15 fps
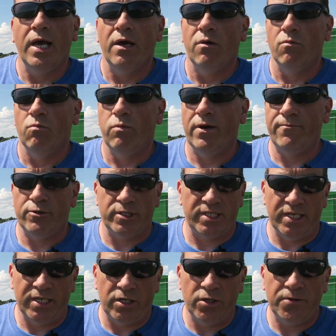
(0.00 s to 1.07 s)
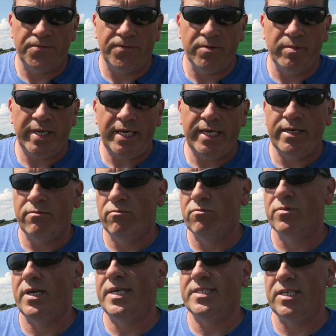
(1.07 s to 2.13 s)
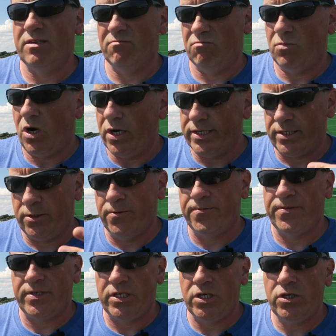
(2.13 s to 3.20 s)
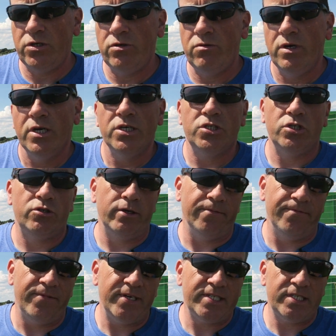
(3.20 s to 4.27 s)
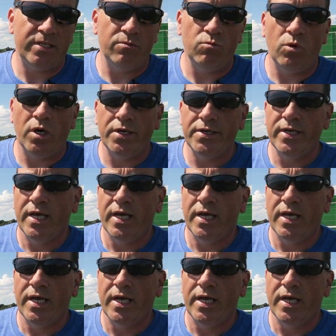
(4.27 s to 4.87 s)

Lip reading: whether it's any good for me, is it ideal for you, should you invest in one,